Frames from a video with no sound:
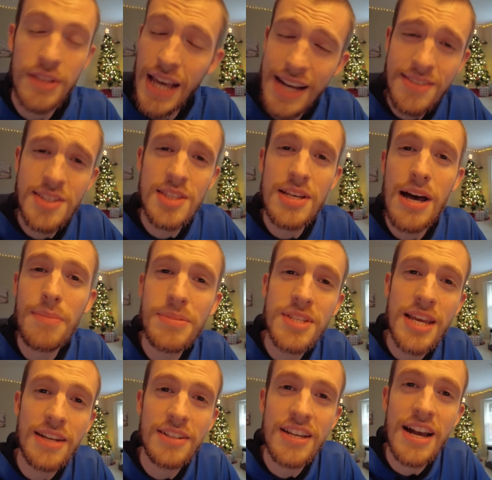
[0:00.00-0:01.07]
That's the
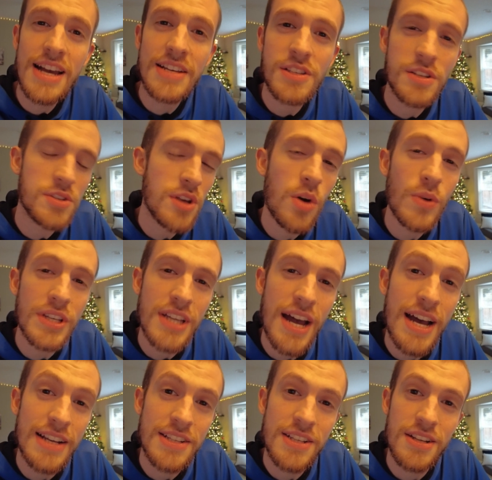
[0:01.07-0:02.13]
update, guys. It's all we
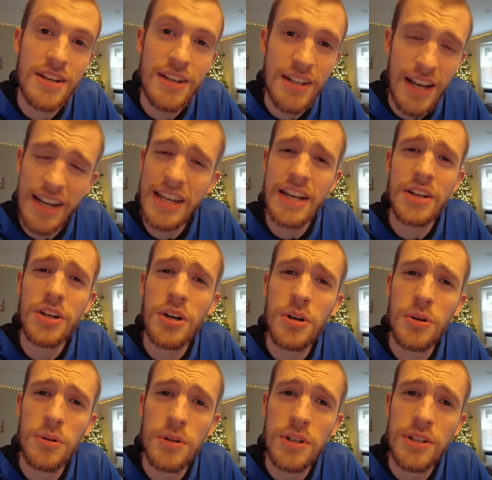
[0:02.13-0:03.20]
got. I gotta
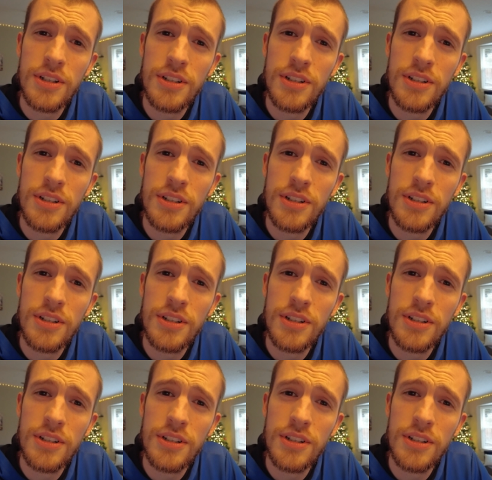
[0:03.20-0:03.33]
go.